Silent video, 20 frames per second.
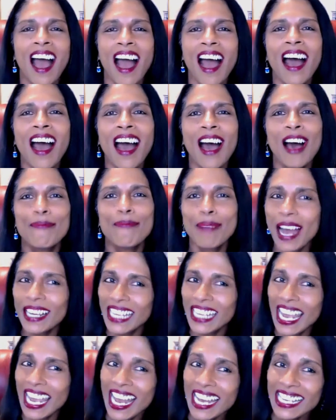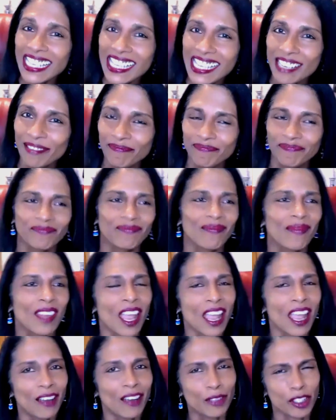podcast,
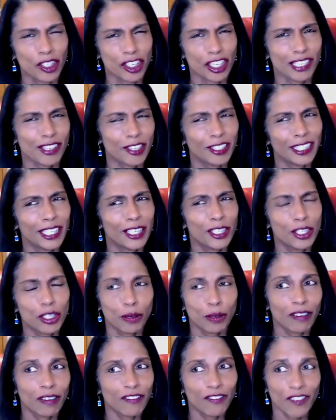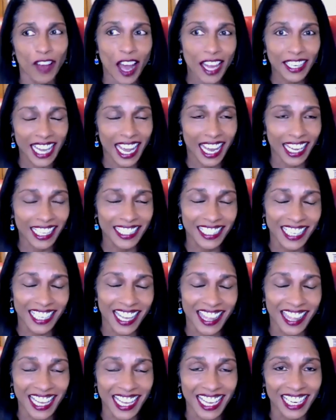which is turning into a vodcast, I
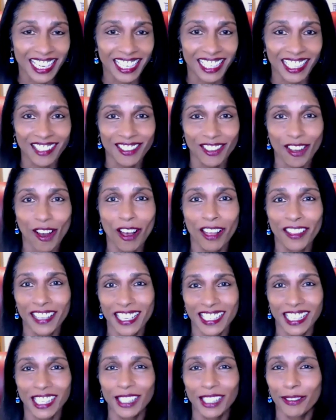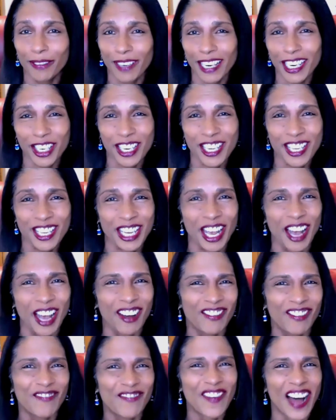think. It's all these iterations
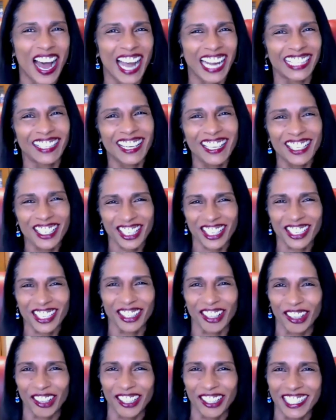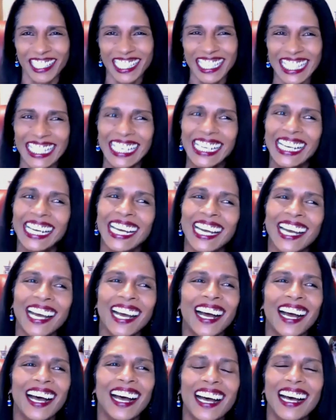of my lunch and learns.
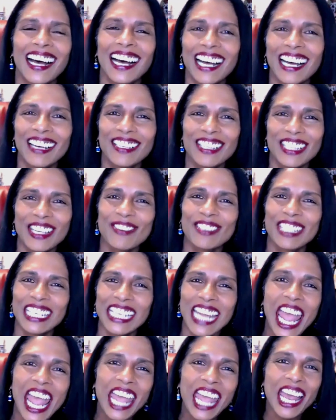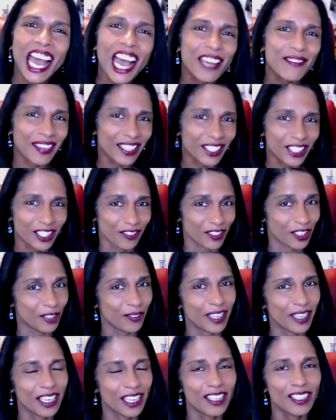So today I'm
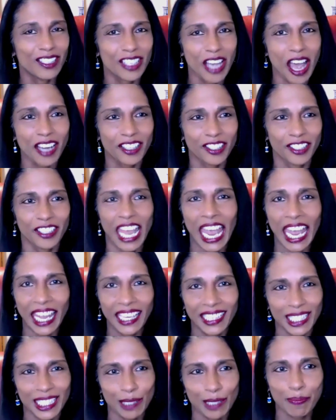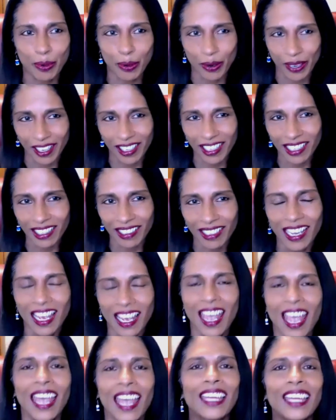interviewing Dr. Candice Boyer,
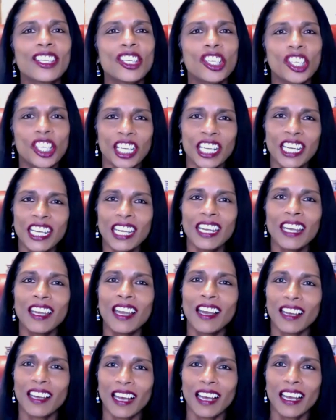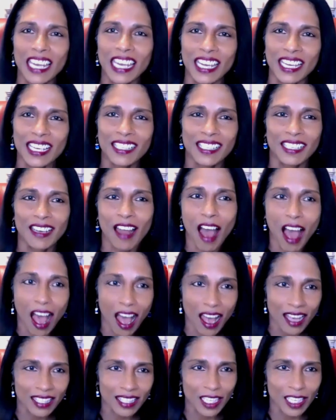and she is an
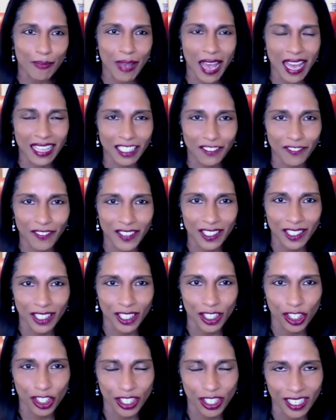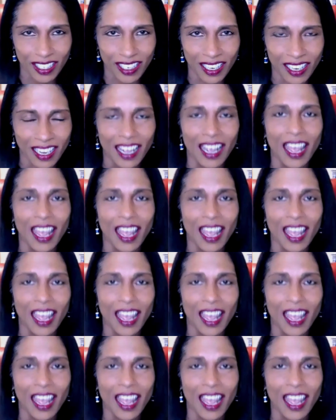osteopathic physician,